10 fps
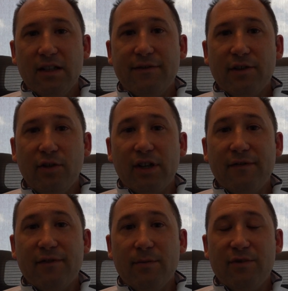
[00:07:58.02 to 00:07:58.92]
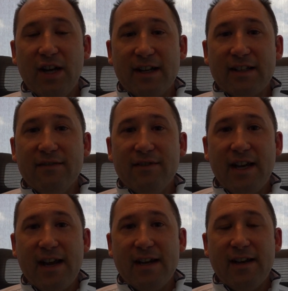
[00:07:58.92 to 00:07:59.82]
If you're looking for objective
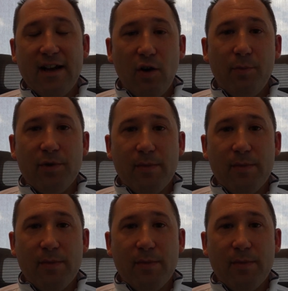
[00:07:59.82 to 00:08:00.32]
data to help you